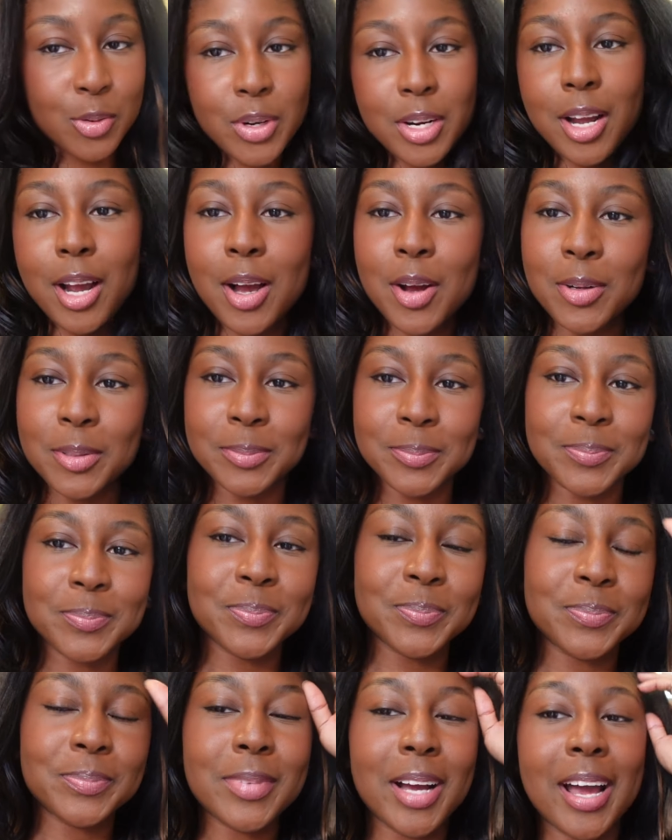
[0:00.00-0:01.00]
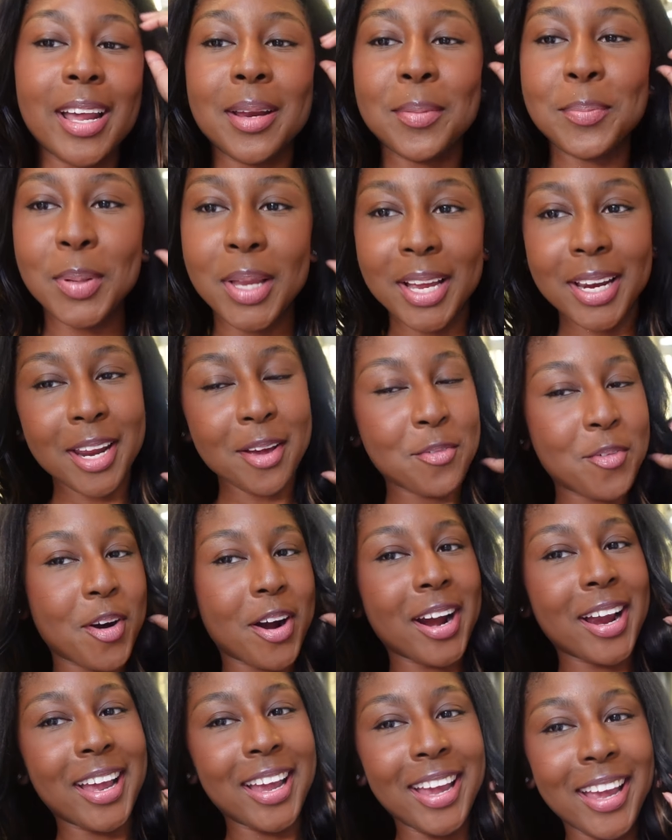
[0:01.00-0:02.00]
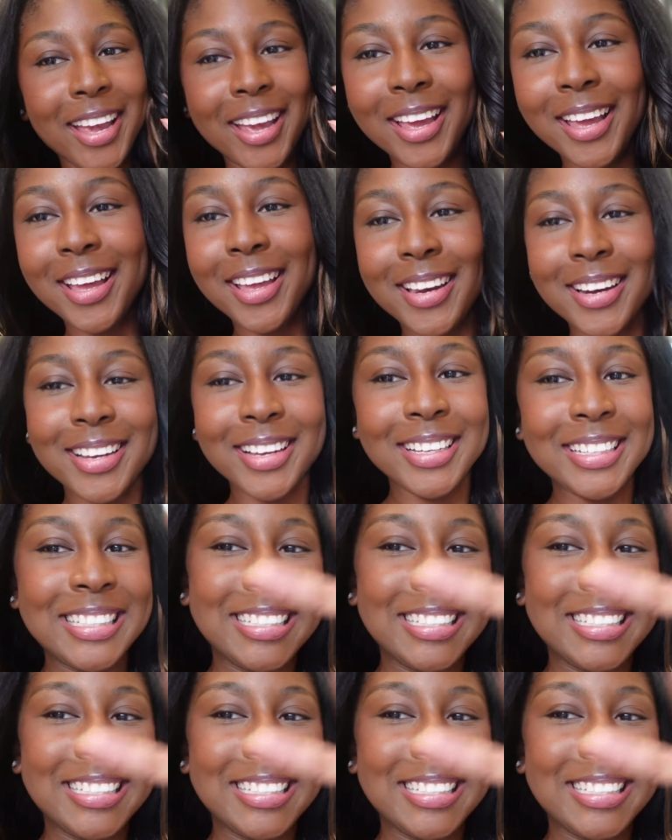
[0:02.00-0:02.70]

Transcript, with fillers: to go. I didn't plan that far ahead.